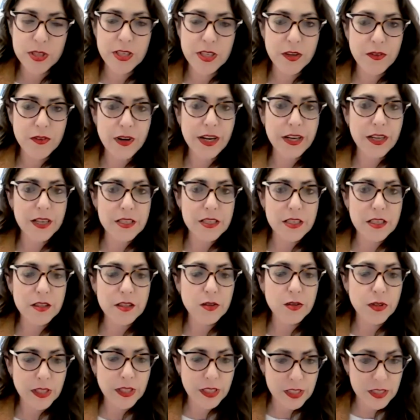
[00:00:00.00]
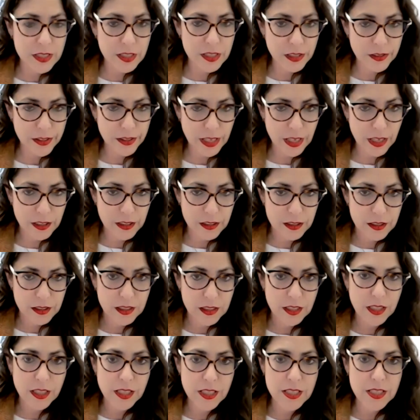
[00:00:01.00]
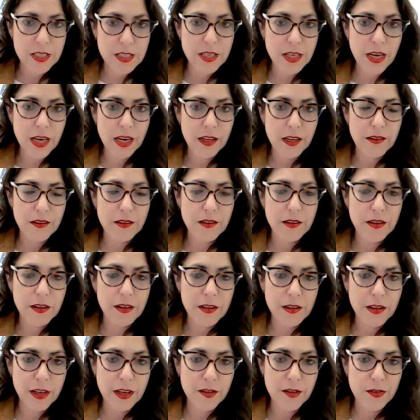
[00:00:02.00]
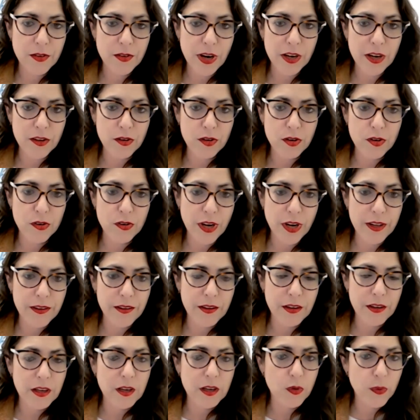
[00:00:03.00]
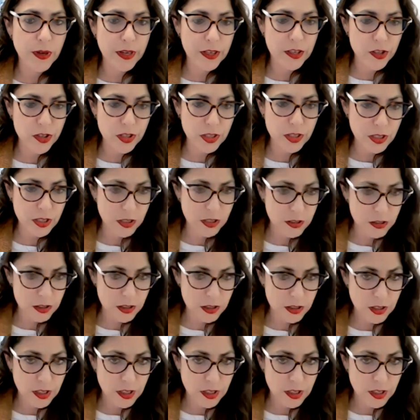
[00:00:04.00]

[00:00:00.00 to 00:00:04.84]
What the Iranians are doing in Syria is that they try to create an equation